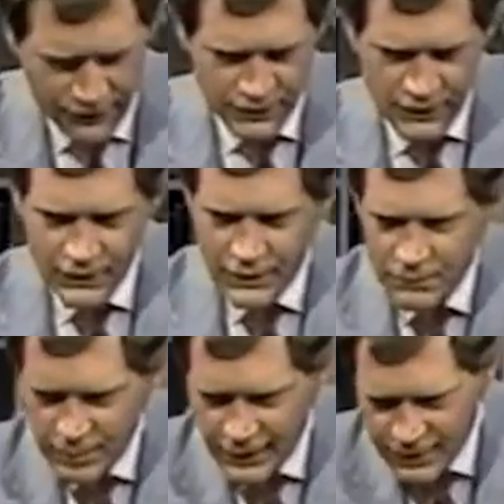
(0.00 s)
it is.
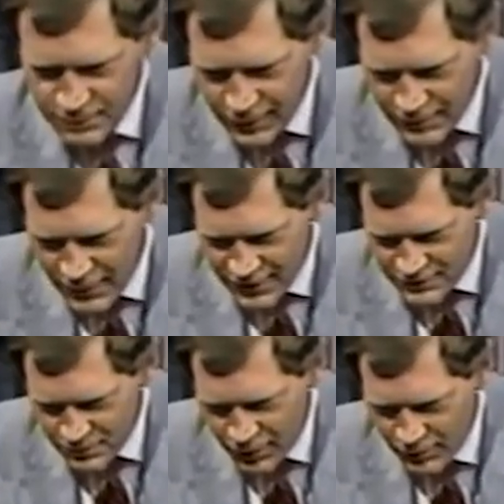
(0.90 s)
Played, played
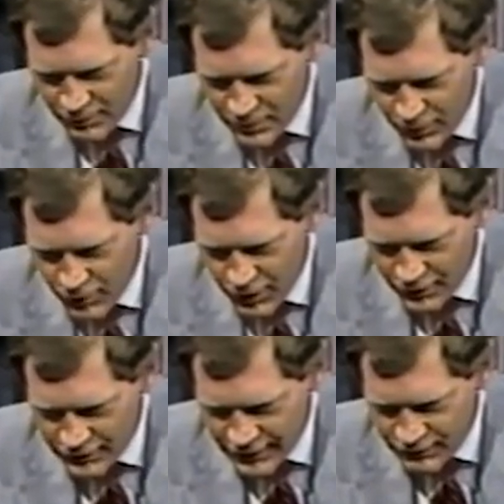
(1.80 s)
basketball with Bill
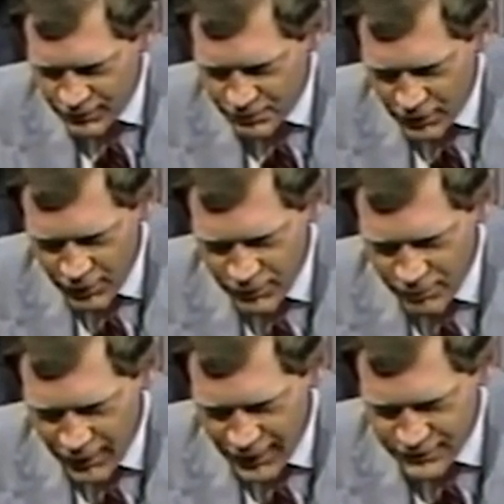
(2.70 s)
Walton and football
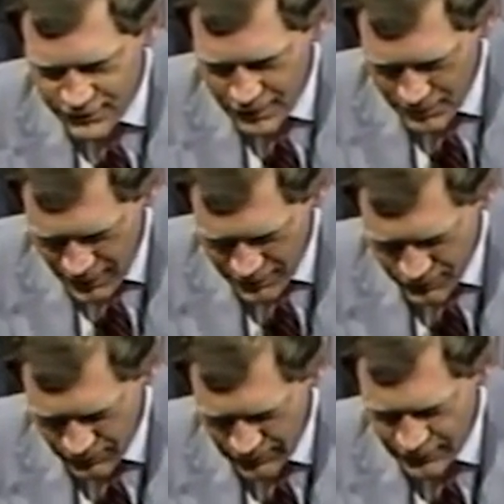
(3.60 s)
with Brian Sipe in high
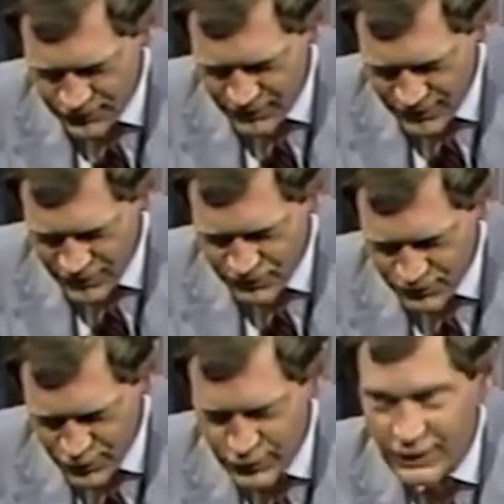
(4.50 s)
school. His favorite
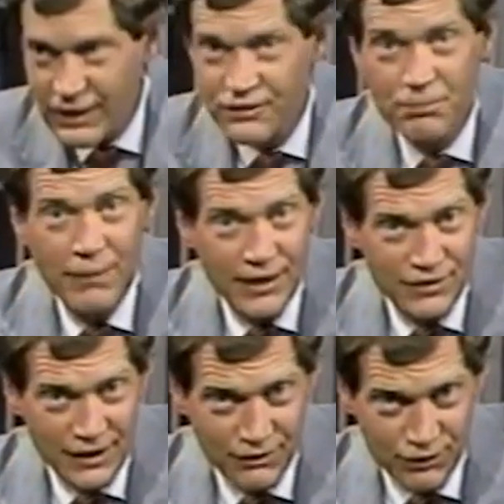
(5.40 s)
food is
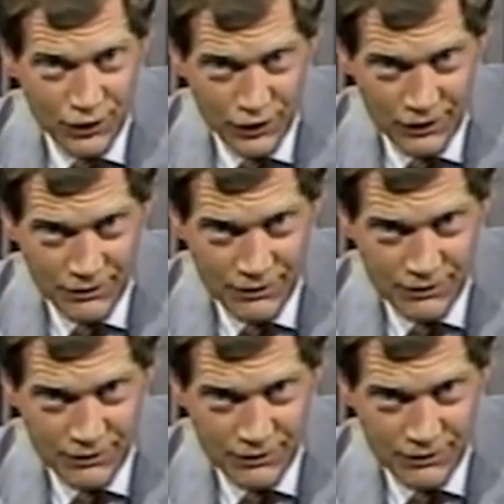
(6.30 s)
Mexican food.